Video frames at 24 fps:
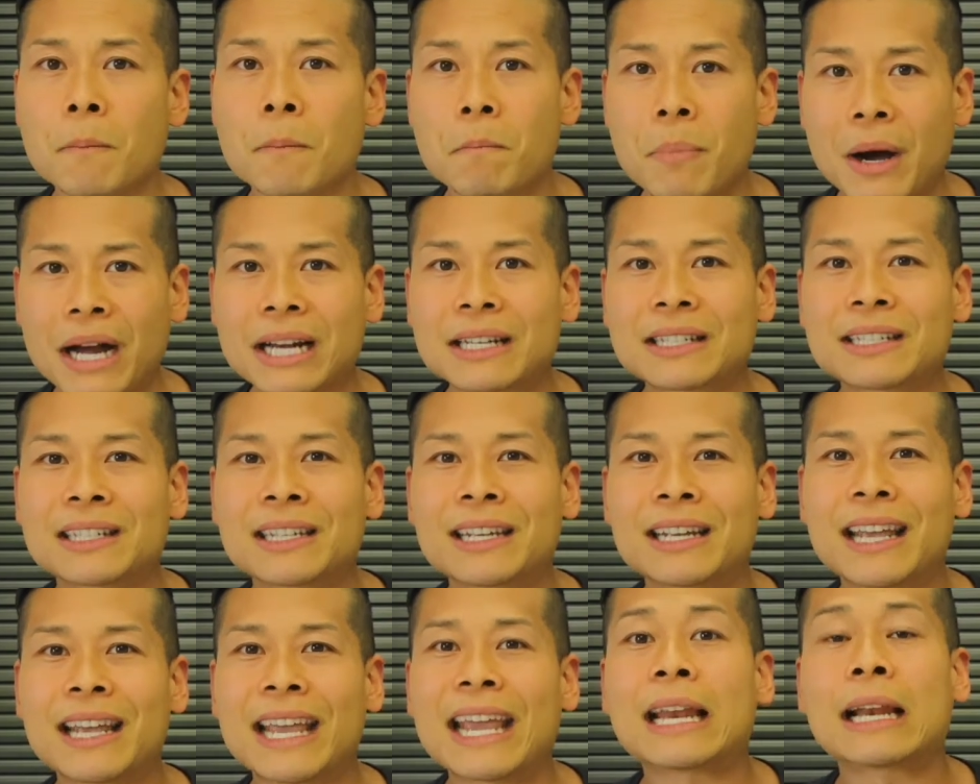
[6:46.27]
But
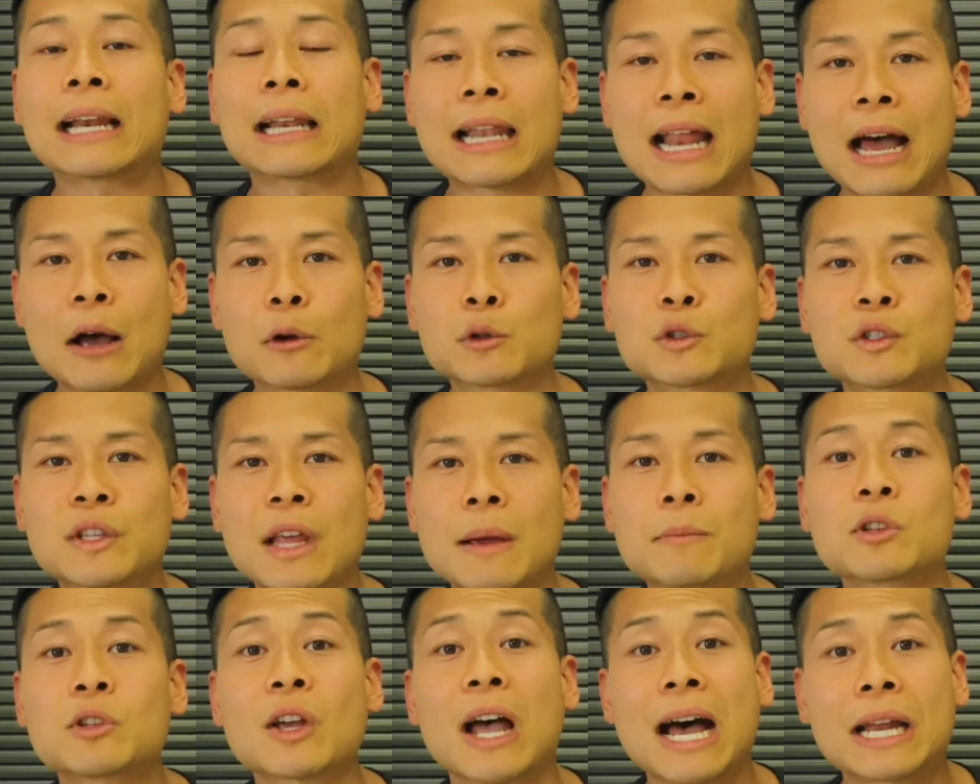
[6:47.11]
it allows
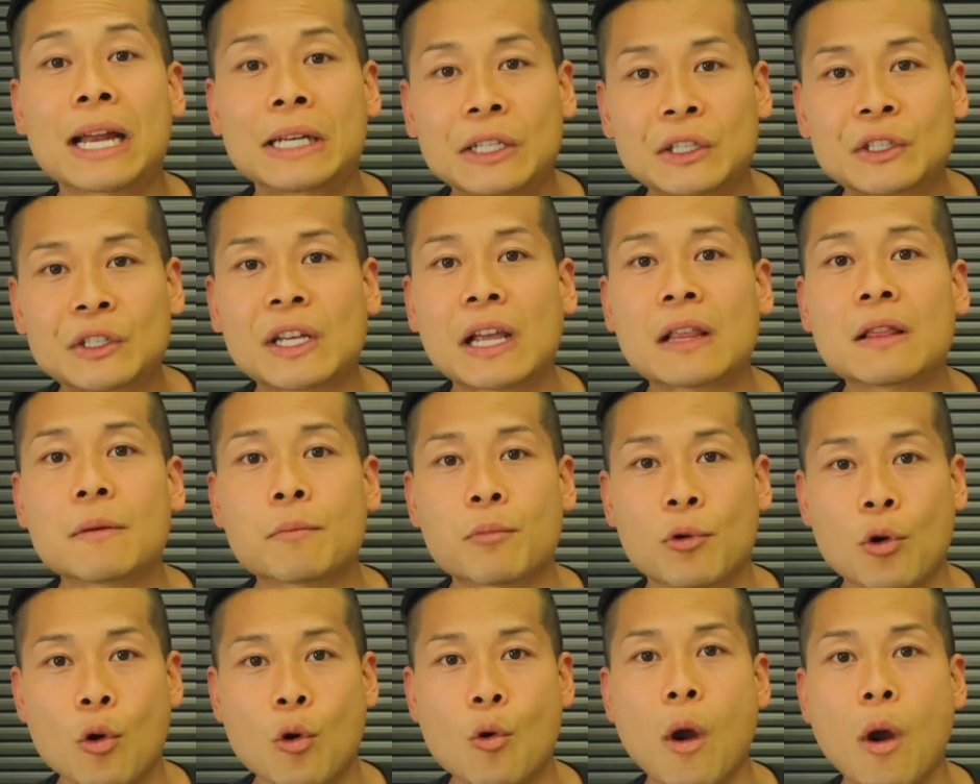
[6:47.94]
them to understand the
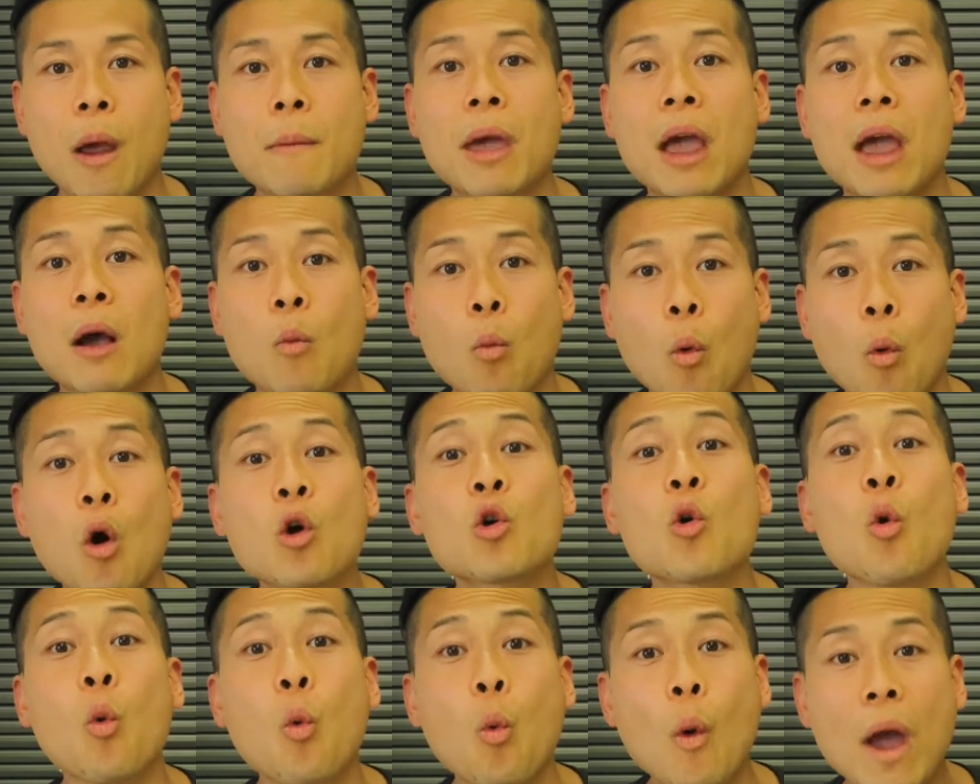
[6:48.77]
program and
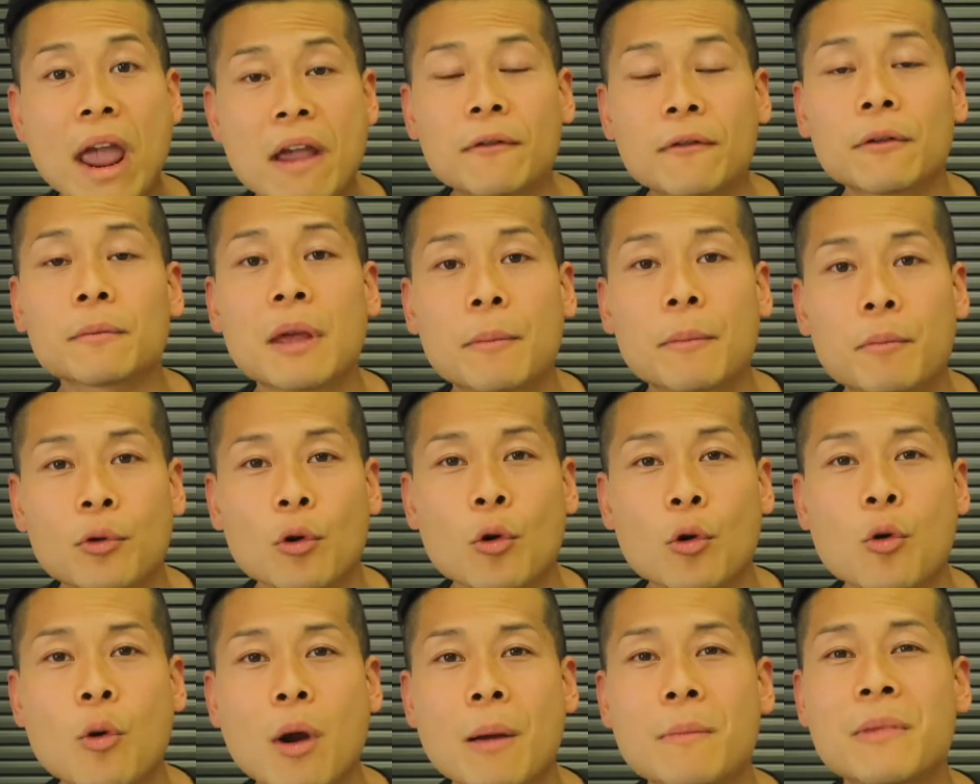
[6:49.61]
walk away from the
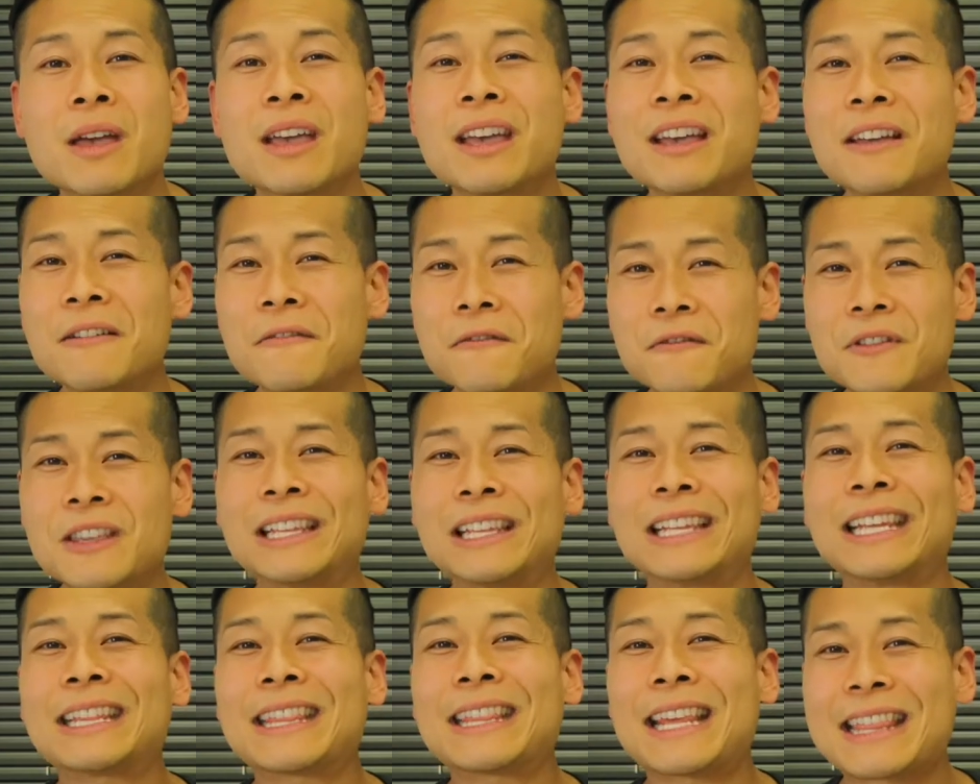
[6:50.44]
program
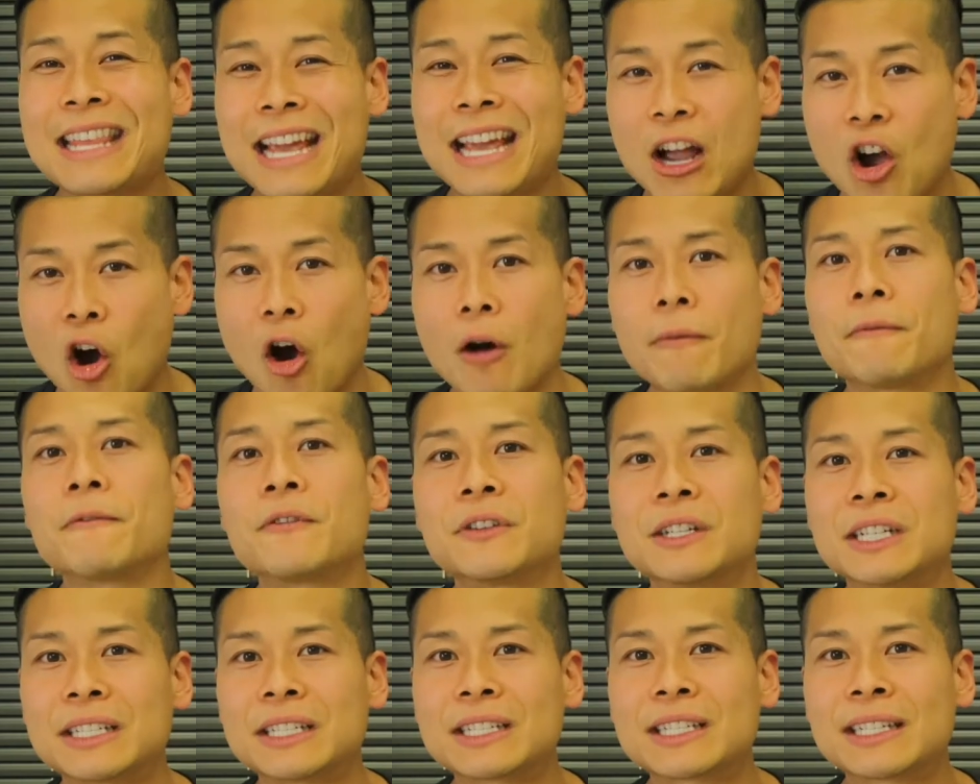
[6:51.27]
feeling that they're
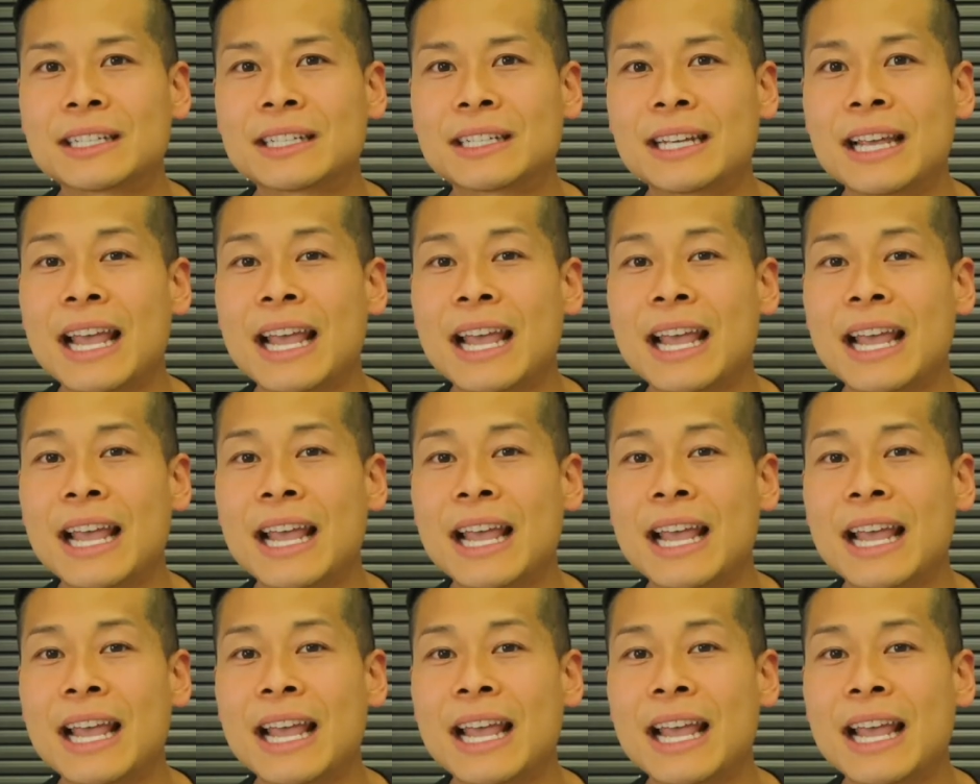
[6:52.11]
confident.